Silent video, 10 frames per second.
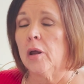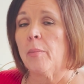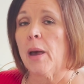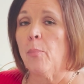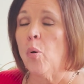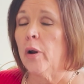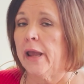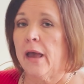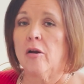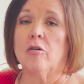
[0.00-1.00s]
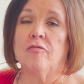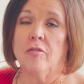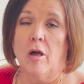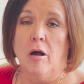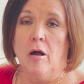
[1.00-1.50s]
about pointing out our
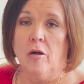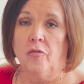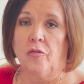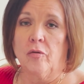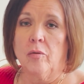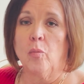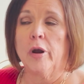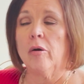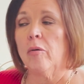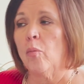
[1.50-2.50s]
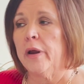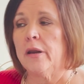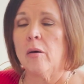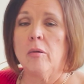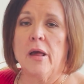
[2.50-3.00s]
flaws. We're we
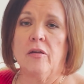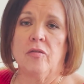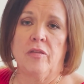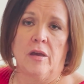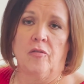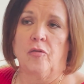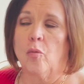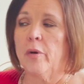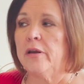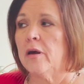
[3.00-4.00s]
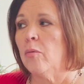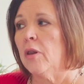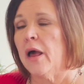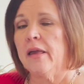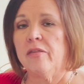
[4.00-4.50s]
don't like this or we don't
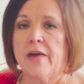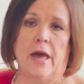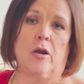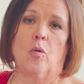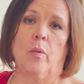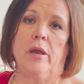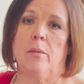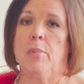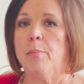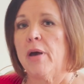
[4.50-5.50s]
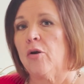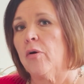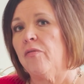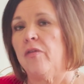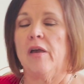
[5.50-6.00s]
like that or we could be better
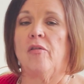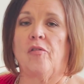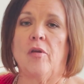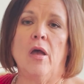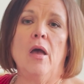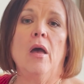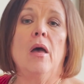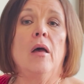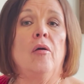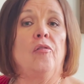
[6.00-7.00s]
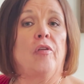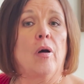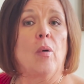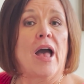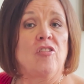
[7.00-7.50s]
at this.
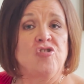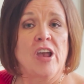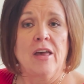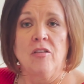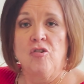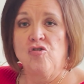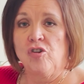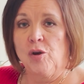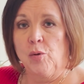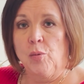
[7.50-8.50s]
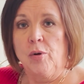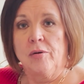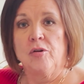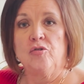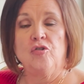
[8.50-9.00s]
So, I challenge you
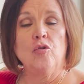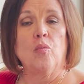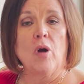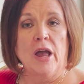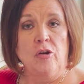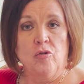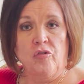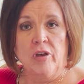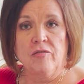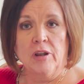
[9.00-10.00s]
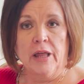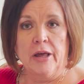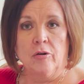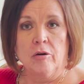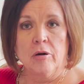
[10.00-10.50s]
to write yourself a
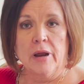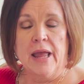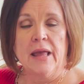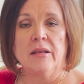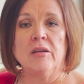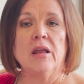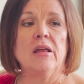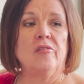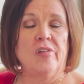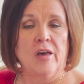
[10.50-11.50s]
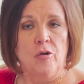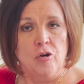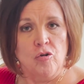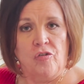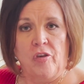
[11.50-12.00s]
letter and tell
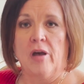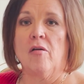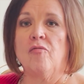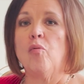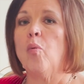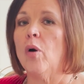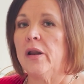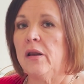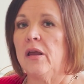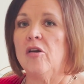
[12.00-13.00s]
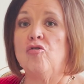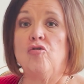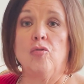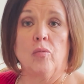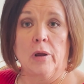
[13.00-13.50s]
yourself what it is
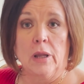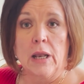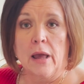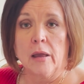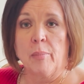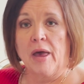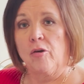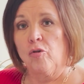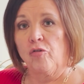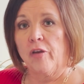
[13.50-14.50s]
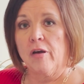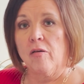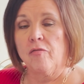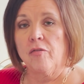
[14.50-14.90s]
you really like about yourself.